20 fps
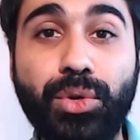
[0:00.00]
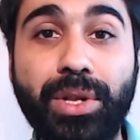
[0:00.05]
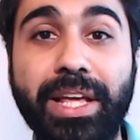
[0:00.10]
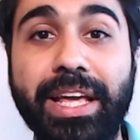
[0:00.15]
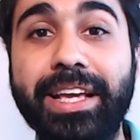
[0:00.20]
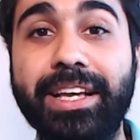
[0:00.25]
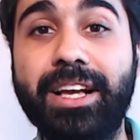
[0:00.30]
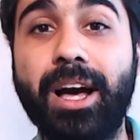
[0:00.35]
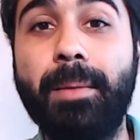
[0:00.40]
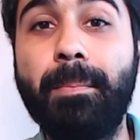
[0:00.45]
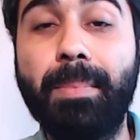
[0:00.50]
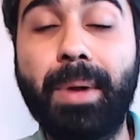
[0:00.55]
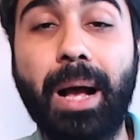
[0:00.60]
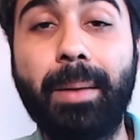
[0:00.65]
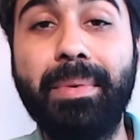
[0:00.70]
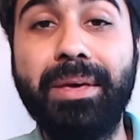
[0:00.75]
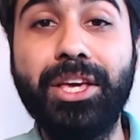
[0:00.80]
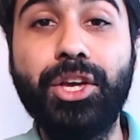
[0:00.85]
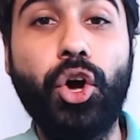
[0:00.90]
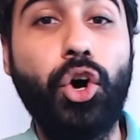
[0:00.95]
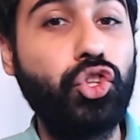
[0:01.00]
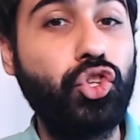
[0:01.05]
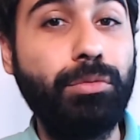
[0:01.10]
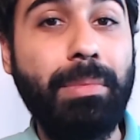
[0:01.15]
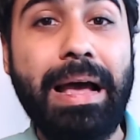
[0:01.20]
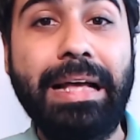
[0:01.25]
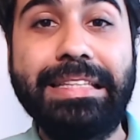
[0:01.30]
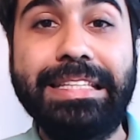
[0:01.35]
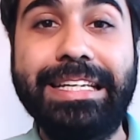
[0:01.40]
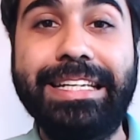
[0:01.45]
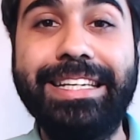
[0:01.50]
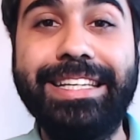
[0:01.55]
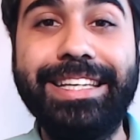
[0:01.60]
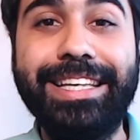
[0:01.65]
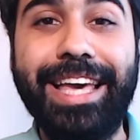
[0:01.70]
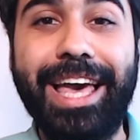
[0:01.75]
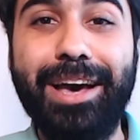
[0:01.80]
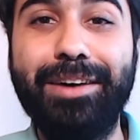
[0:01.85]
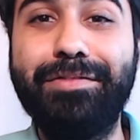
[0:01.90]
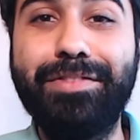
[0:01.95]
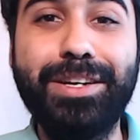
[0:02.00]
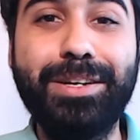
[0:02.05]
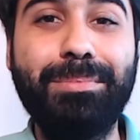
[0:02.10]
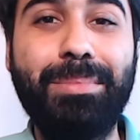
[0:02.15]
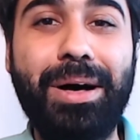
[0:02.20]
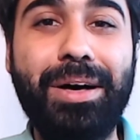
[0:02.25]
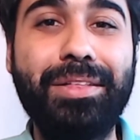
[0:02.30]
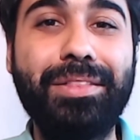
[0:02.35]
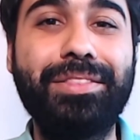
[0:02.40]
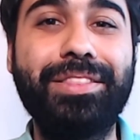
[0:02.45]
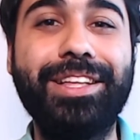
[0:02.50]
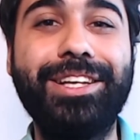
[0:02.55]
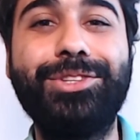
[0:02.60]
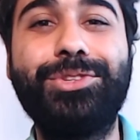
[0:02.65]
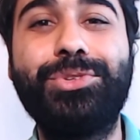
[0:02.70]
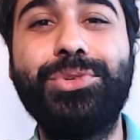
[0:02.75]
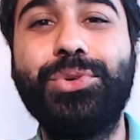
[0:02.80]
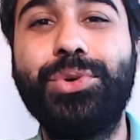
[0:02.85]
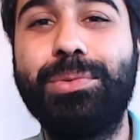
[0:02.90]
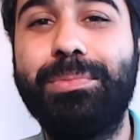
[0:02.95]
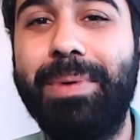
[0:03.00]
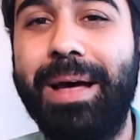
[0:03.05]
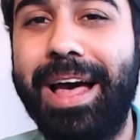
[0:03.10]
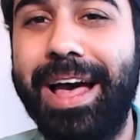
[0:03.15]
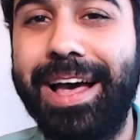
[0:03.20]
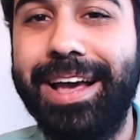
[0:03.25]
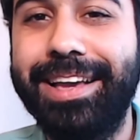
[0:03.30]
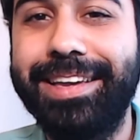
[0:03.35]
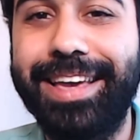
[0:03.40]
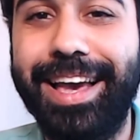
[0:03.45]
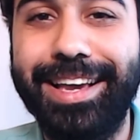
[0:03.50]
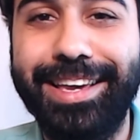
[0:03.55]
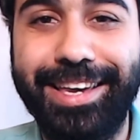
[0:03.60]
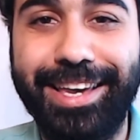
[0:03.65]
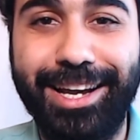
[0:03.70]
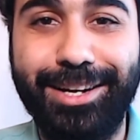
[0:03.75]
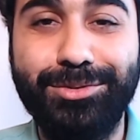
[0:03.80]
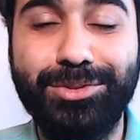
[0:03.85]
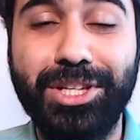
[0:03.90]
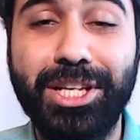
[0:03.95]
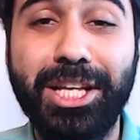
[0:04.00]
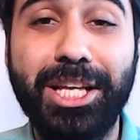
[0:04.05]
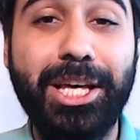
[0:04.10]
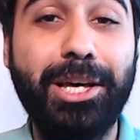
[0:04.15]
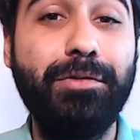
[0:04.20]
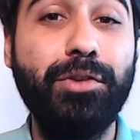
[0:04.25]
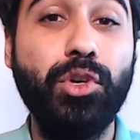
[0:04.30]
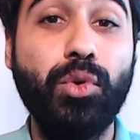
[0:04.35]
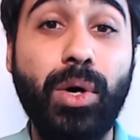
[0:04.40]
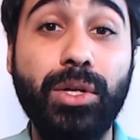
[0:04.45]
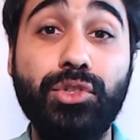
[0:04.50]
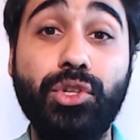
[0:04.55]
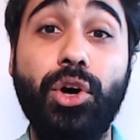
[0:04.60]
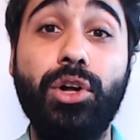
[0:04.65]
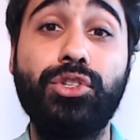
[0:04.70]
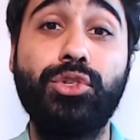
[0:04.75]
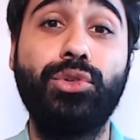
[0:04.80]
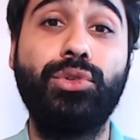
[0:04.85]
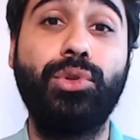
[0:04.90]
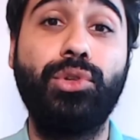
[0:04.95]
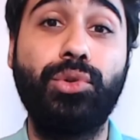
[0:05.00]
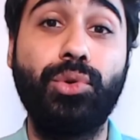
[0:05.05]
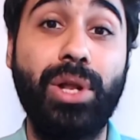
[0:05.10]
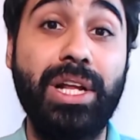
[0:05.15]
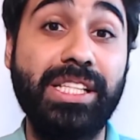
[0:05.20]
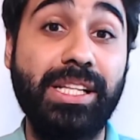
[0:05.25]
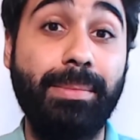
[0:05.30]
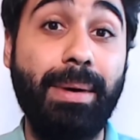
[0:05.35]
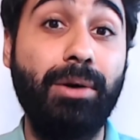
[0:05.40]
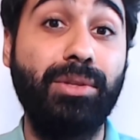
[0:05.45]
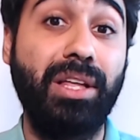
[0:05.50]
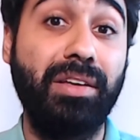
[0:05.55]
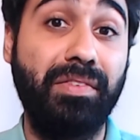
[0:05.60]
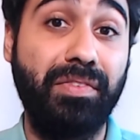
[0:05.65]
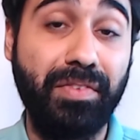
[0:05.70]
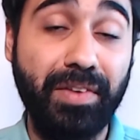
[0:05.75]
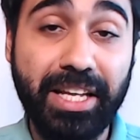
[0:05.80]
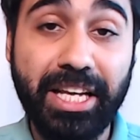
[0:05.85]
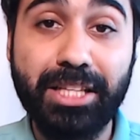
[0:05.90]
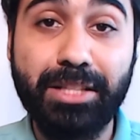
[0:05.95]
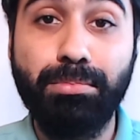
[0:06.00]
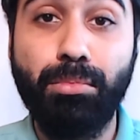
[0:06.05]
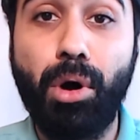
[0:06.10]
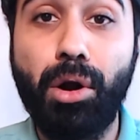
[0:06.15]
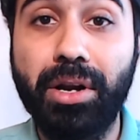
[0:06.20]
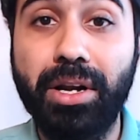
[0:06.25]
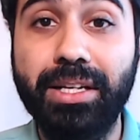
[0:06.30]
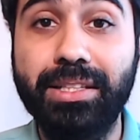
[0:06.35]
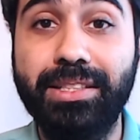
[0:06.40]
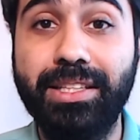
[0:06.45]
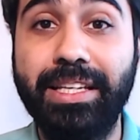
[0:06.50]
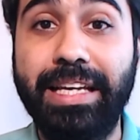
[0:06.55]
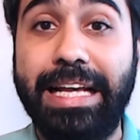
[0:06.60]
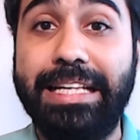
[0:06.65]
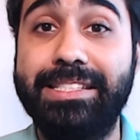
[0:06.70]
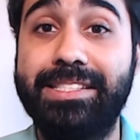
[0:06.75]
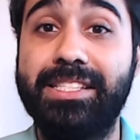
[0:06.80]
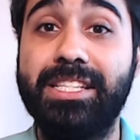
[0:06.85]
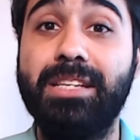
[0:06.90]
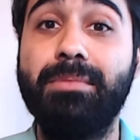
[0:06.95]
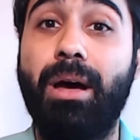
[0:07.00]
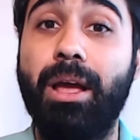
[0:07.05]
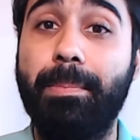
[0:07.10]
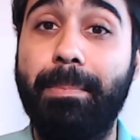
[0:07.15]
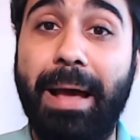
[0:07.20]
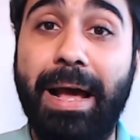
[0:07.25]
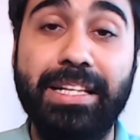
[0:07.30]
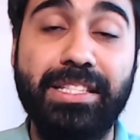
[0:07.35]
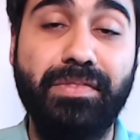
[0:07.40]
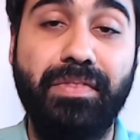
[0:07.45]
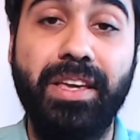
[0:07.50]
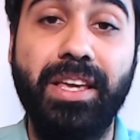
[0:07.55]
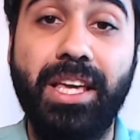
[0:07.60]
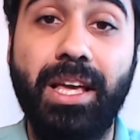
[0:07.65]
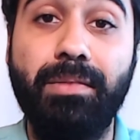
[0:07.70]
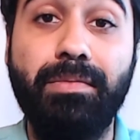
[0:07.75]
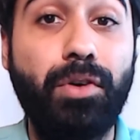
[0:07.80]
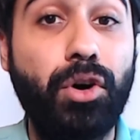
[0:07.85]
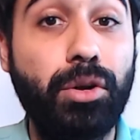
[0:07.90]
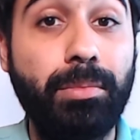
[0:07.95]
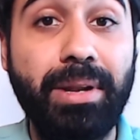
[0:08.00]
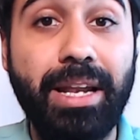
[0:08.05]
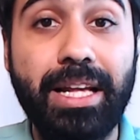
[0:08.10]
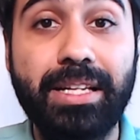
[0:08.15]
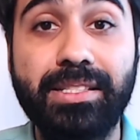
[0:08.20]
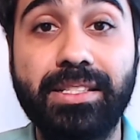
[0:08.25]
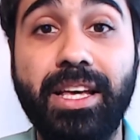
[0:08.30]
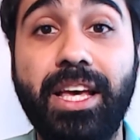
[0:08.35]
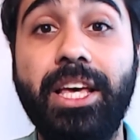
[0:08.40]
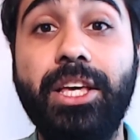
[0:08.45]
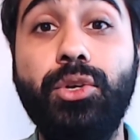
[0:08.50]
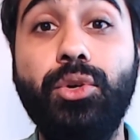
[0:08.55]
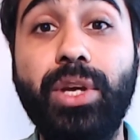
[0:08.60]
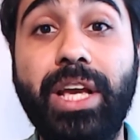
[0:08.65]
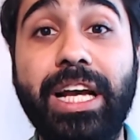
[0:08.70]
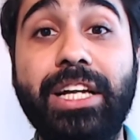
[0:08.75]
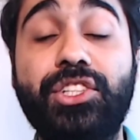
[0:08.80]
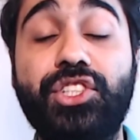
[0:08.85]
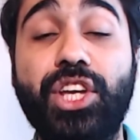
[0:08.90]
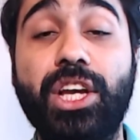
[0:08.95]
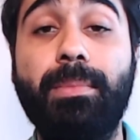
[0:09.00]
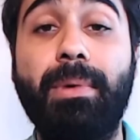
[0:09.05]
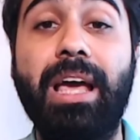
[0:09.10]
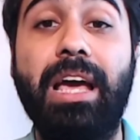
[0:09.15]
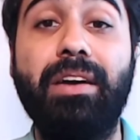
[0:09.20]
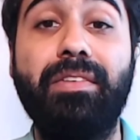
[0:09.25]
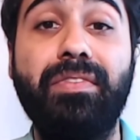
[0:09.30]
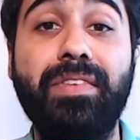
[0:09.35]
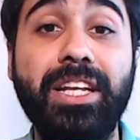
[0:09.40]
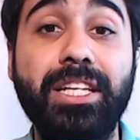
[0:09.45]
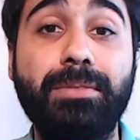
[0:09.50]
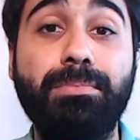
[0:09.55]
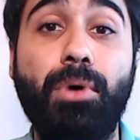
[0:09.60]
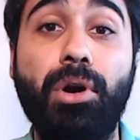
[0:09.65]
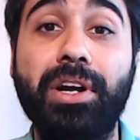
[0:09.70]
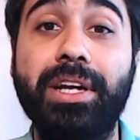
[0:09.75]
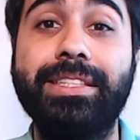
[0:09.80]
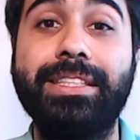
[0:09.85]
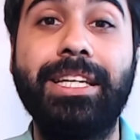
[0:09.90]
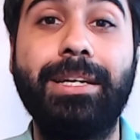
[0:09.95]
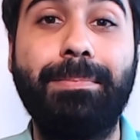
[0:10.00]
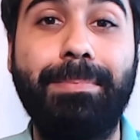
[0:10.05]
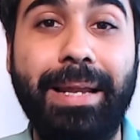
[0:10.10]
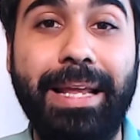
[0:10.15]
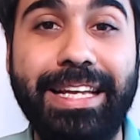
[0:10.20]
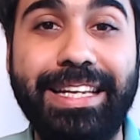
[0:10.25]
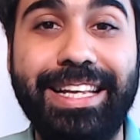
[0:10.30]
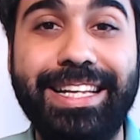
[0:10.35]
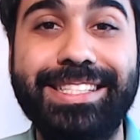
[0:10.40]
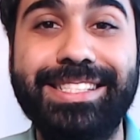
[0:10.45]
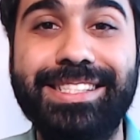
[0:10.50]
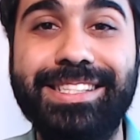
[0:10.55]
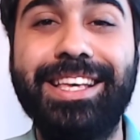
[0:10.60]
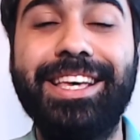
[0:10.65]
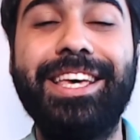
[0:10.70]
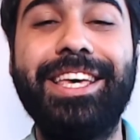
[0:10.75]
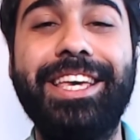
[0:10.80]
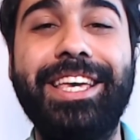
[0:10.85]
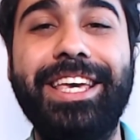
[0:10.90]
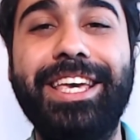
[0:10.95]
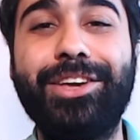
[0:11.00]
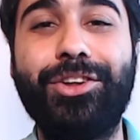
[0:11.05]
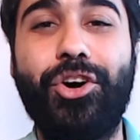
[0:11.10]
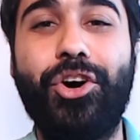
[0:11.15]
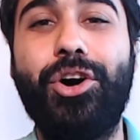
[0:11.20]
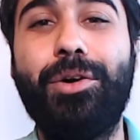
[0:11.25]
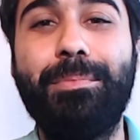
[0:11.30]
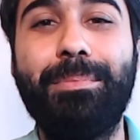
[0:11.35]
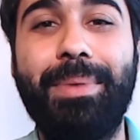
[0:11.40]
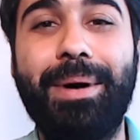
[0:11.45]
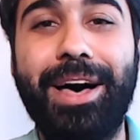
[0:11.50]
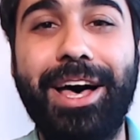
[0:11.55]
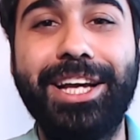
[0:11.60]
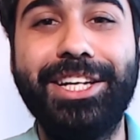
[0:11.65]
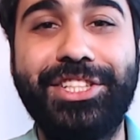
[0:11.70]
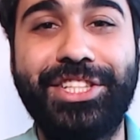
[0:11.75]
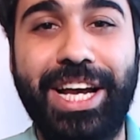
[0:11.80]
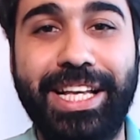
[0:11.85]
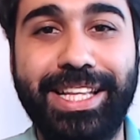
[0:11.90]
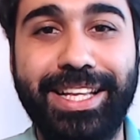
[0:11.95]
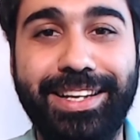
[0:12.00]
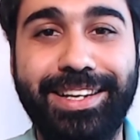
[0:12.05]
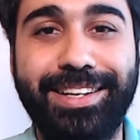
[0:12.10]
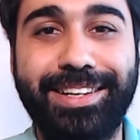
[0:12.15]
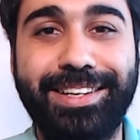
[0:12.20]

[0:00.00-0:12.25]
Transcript: income coming automatically every month into your bank account. If you want also to learn about affiliate marketing and see my passive income formulas, you can check my affiliate marketing playlist here on my channel.